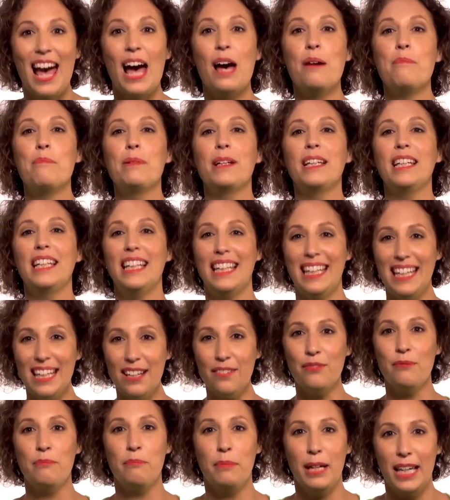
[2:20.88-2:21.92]
And
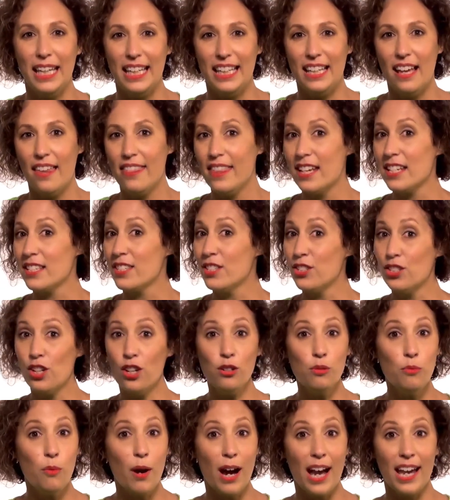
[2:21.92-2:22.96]
believe me, there's
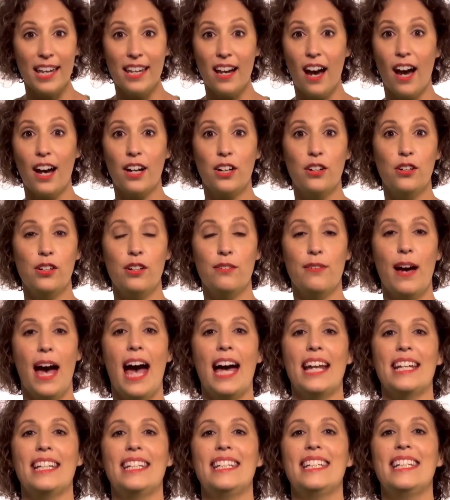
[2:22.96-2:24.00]
no way I could have
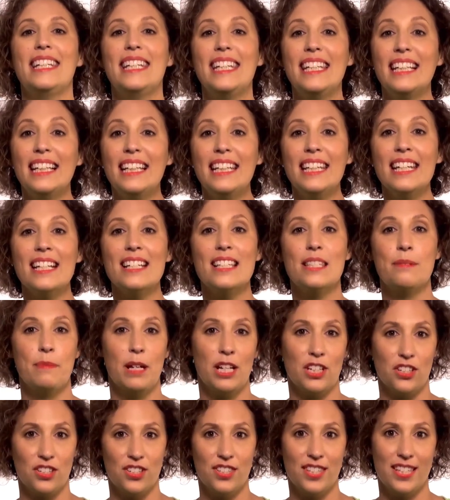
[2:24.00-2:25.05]
had nearly as
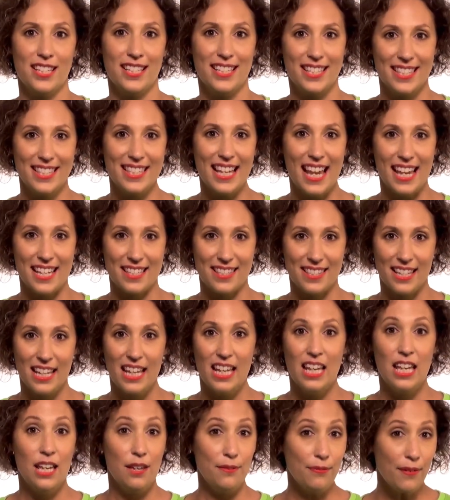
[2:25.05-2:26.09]
much success
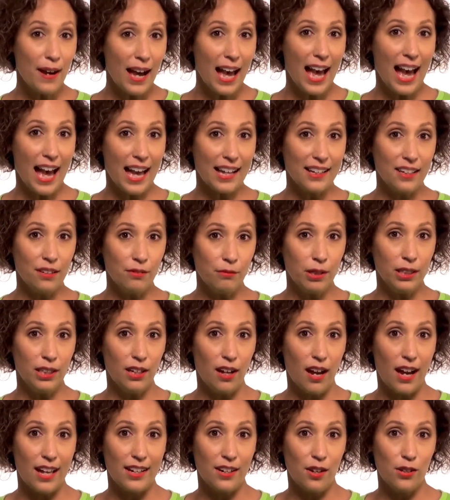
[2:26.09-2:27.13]
if I hadn't
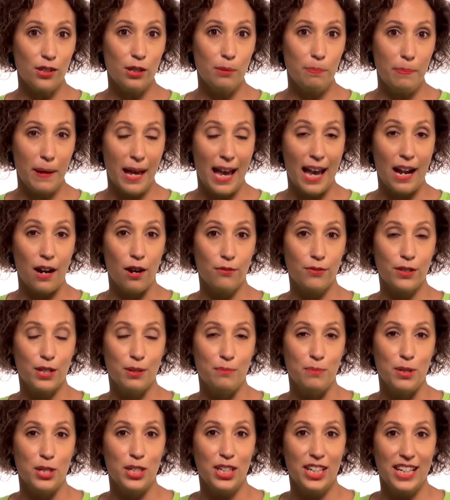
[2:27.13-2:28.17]
relied on the power of
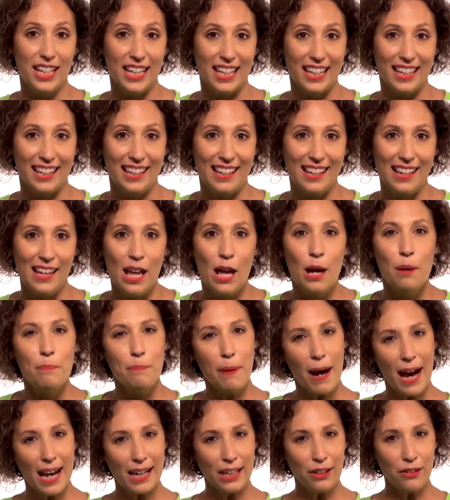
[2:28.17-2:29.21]
community.
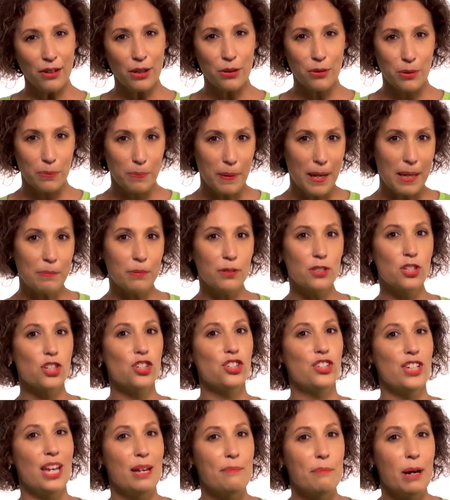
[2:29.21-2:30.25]
Partnering with people to
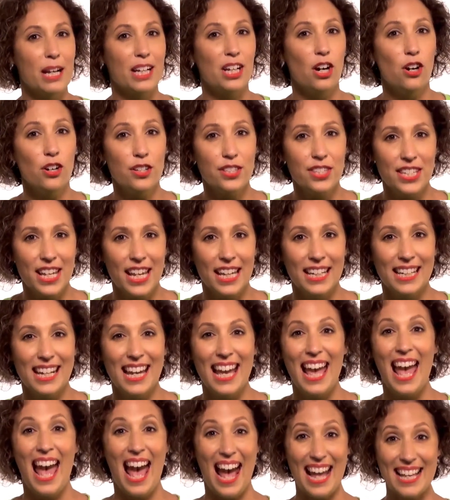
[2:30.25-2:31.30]
share my content
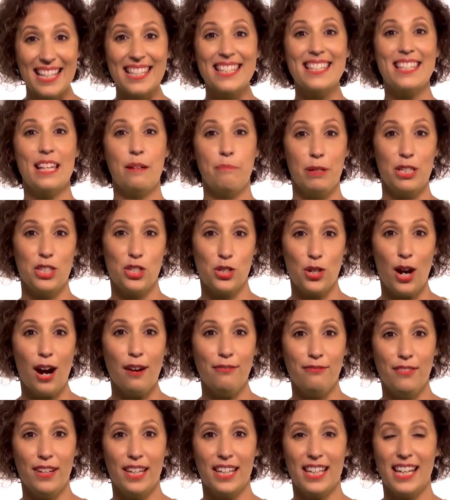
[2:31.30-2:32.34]
and send me
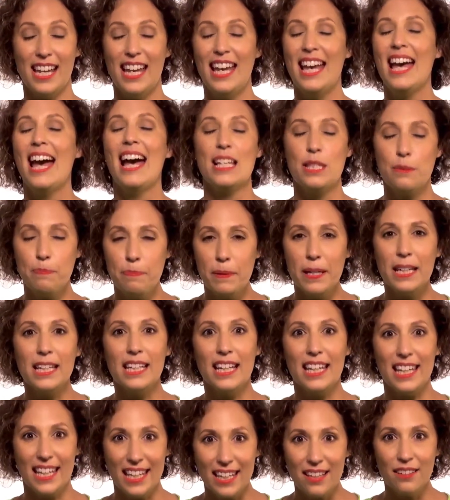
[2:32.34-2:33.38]
traffic has been
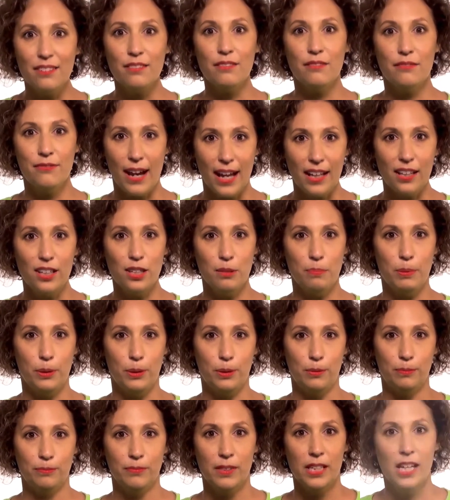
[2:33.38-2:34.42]

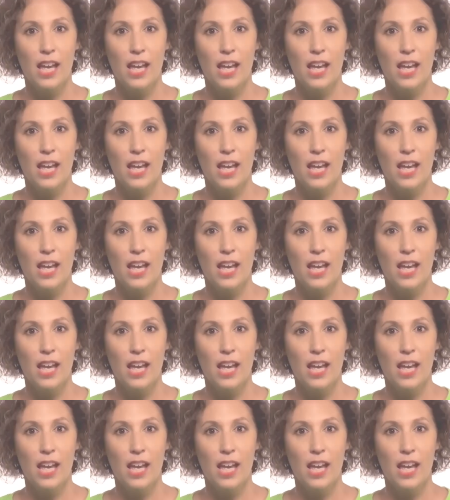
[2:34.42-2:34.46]
invaluable.